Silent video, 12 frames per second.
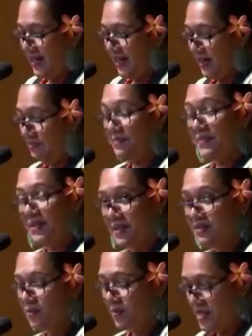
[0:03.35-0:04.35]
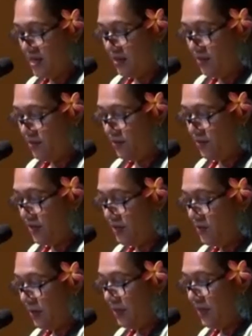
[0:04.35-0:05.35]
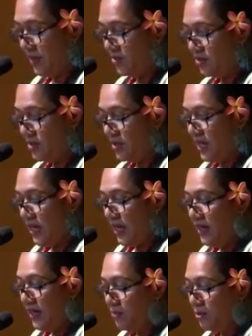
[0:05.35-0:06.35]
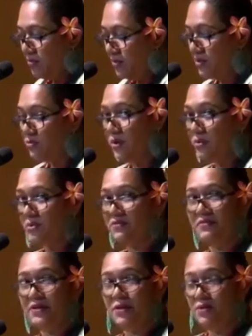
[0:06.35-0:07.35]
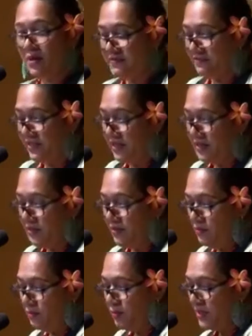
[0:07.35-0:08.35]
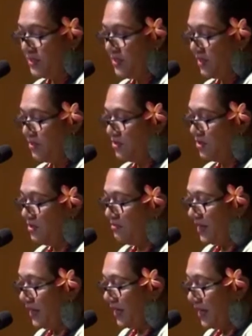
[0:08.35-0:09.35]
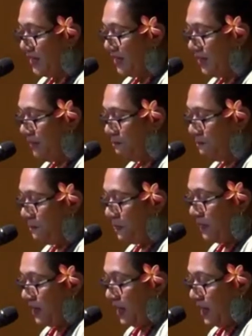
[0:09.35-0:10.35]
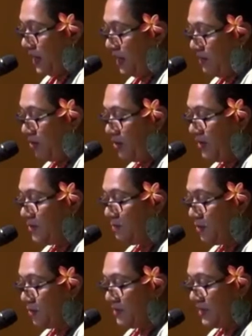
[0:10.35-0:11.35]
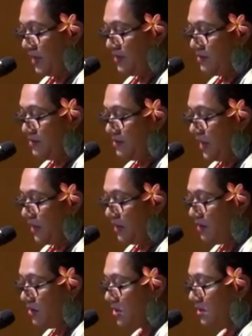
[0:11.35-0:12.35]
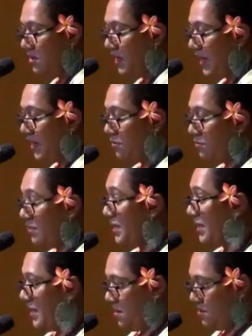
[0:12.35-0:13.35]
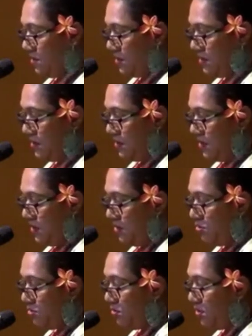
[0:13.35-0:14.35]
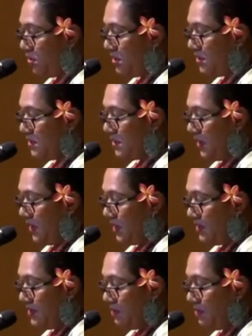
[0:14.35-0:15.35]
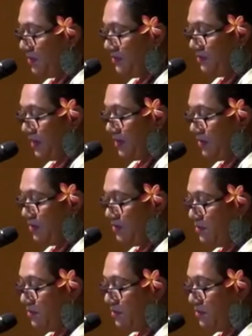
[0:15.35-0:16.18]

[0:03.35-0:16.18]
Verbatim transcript: Um, yeah, so we thank you for this publication. In a moment, we will view a video presentation by Arnie um, on his book titled Ecological Economic Accounts Towards Intemperate Value.